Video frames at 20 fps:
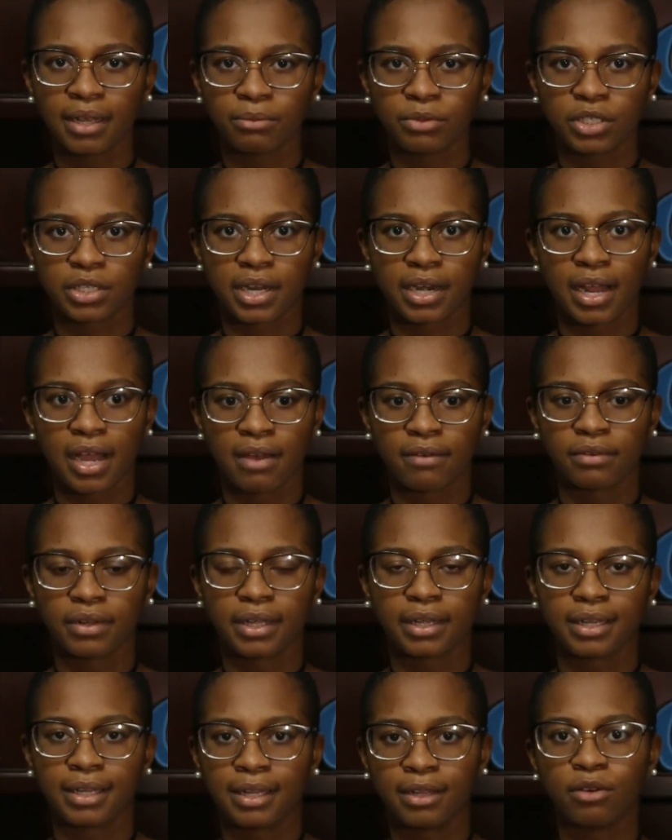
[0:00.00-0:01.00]
I'm just gonna have
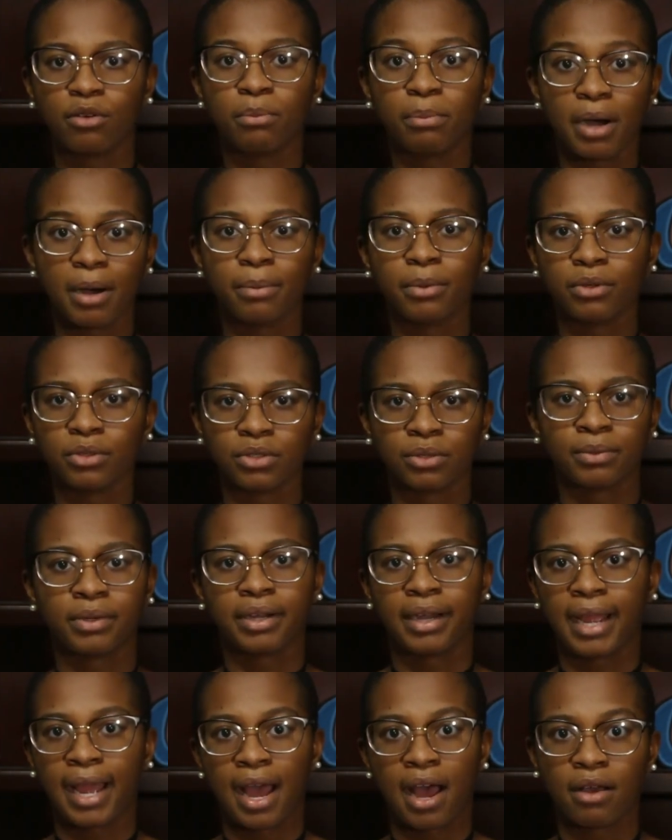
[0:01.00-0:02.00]
like little bubbles
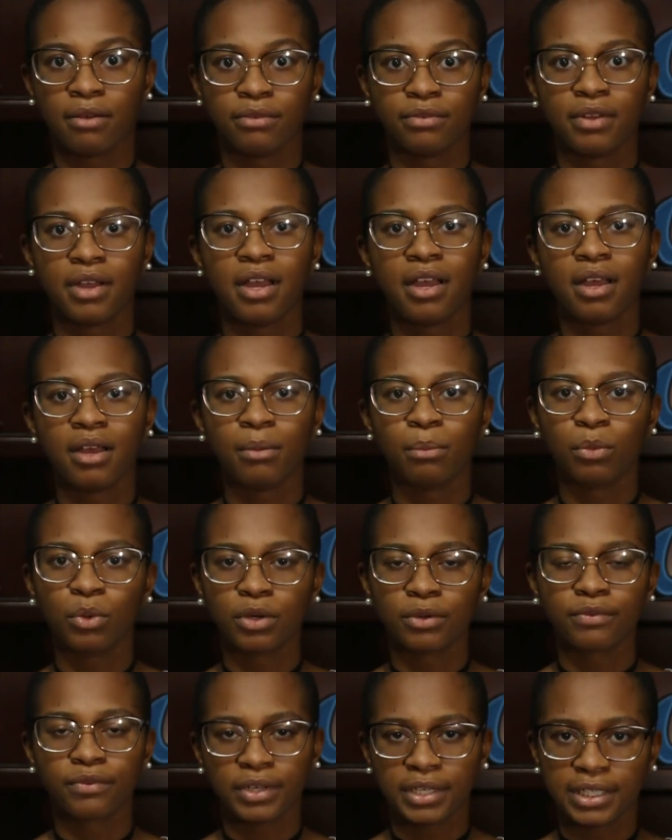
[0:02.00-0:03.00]
where I have
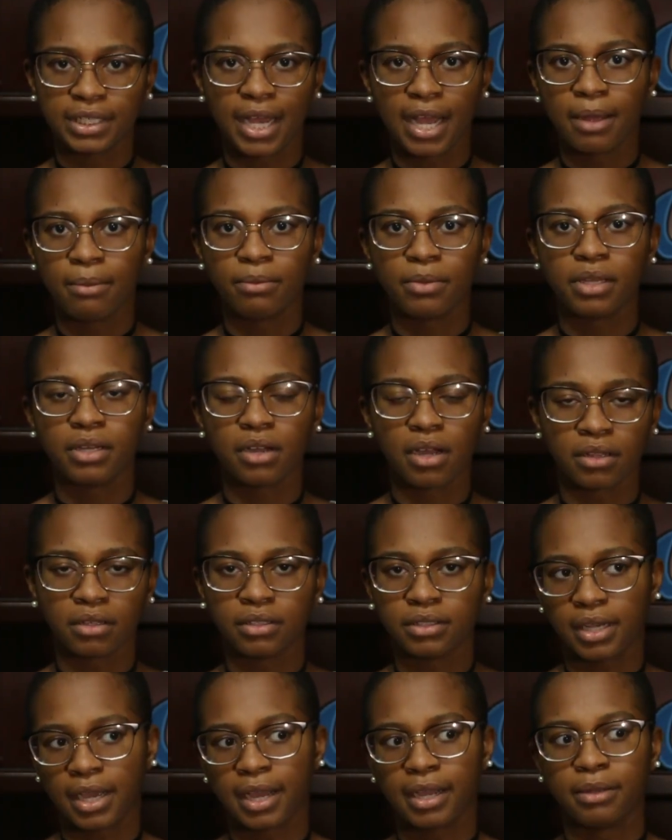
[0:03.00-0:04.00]
more free time than
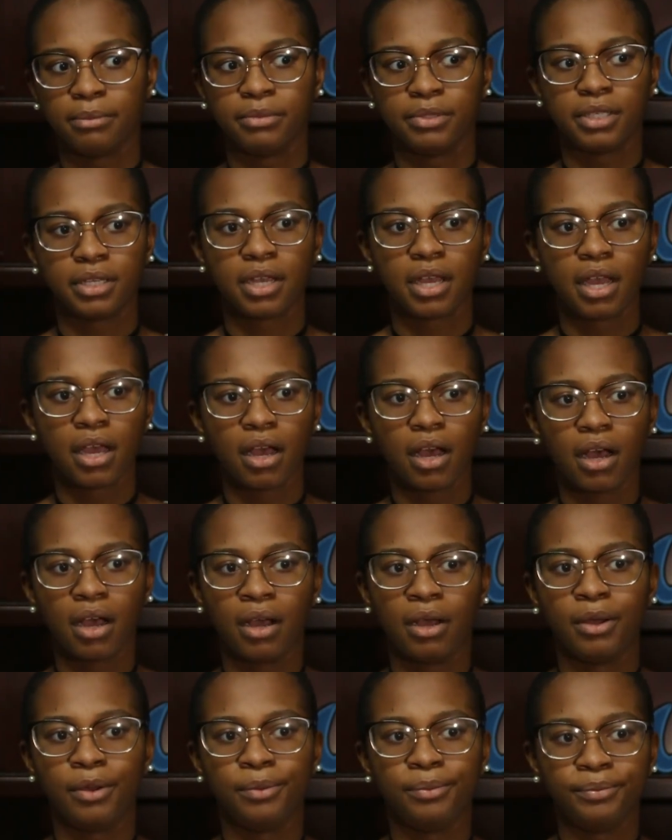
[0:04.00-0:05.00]
other times.
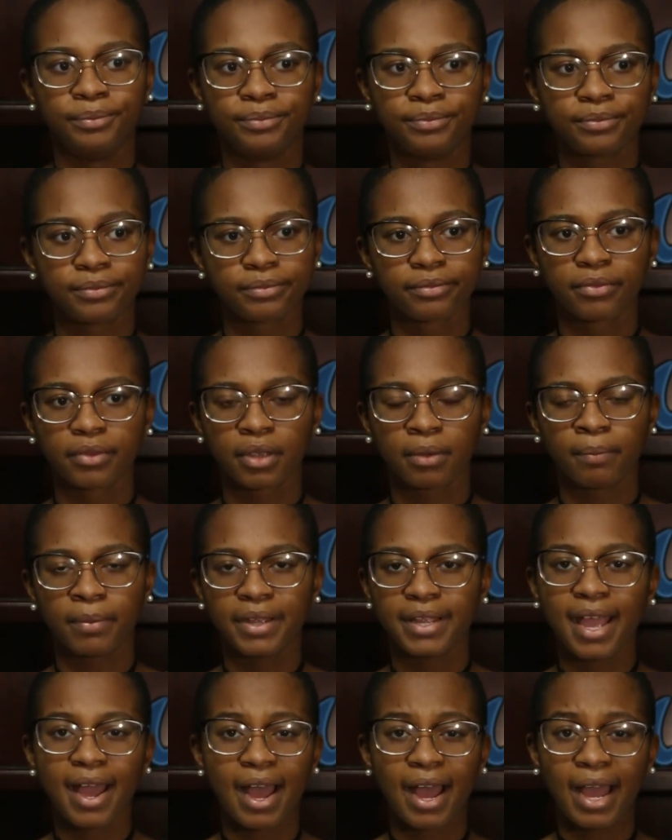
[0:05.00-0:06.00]

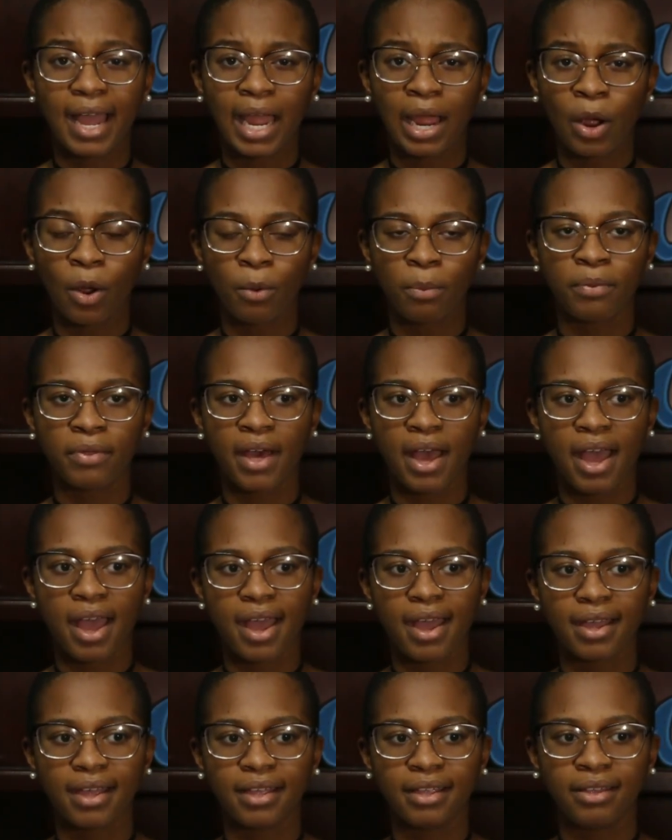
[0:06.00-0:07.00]
But yeah, I hope
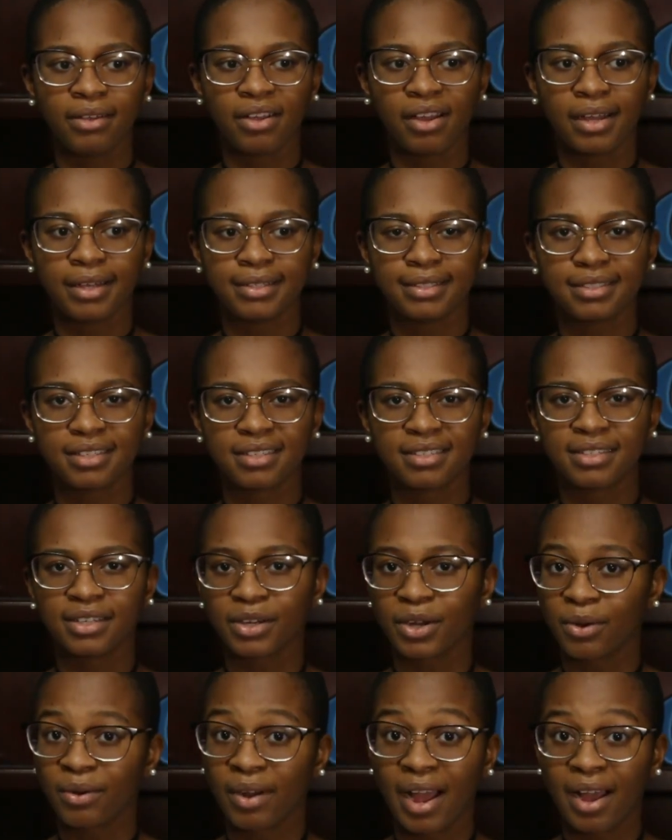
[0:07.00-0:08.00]
that you guys
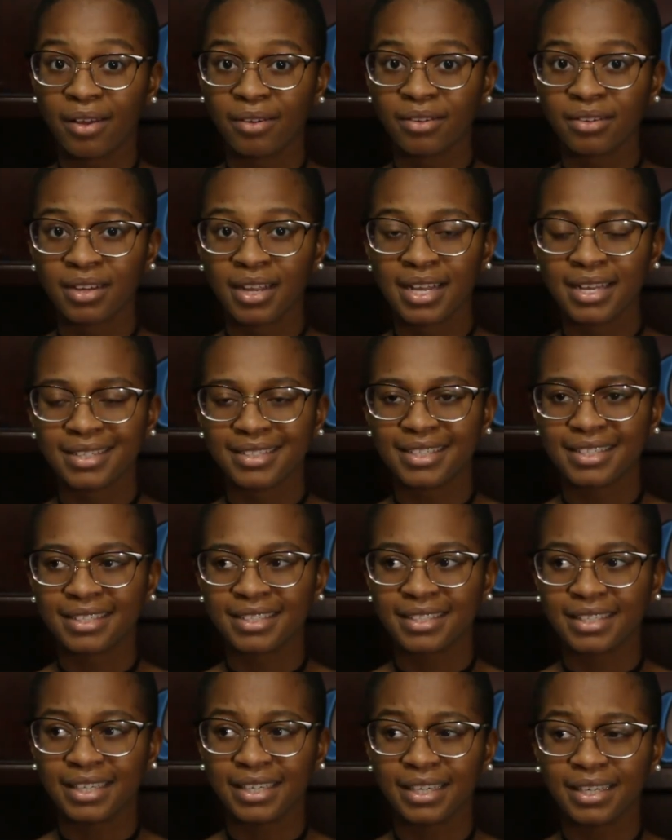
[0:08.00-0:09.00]
stick around to
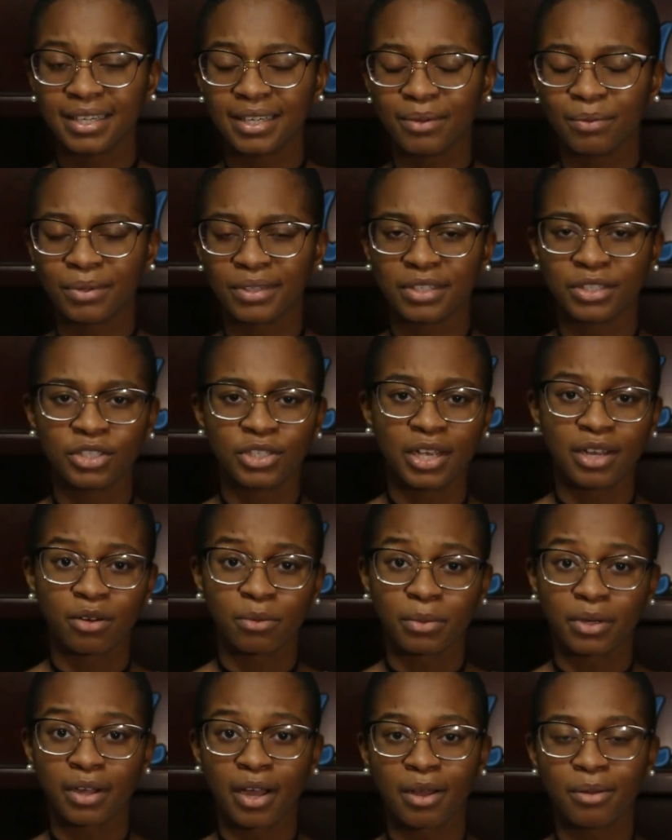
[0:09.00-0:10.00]
see what the
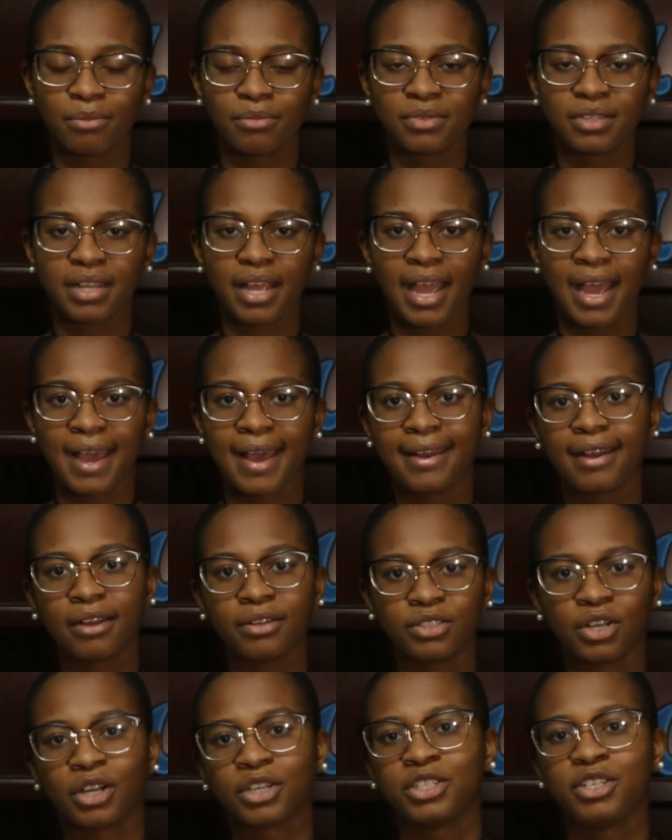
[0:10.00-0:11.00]
channel becomes, and
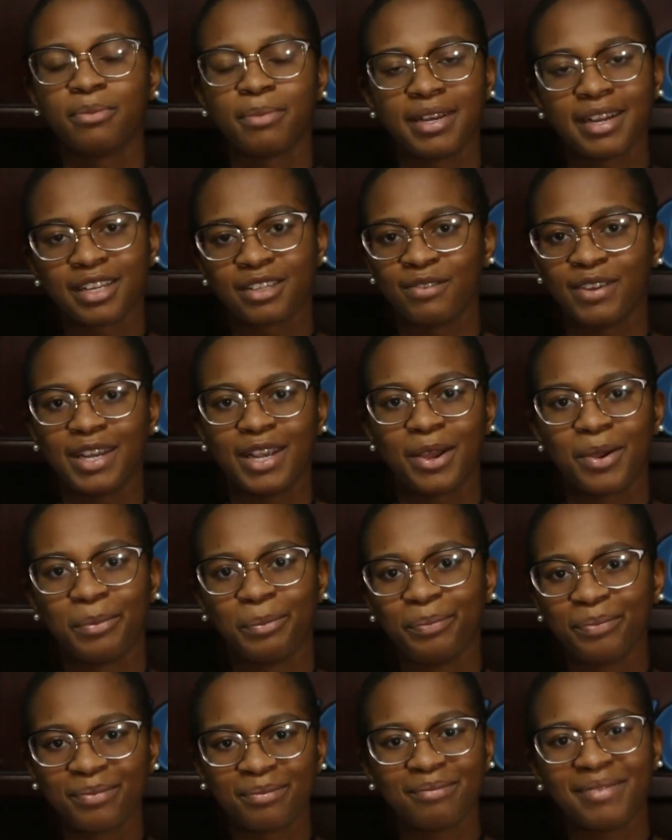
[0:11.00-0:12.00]
I'll talk to you in my next video.
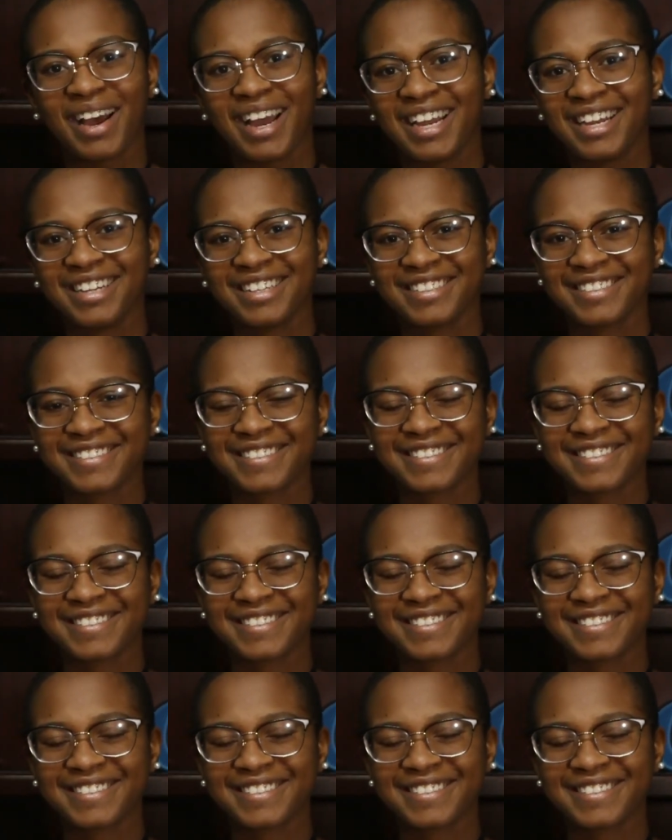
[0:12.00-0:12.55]
Bye!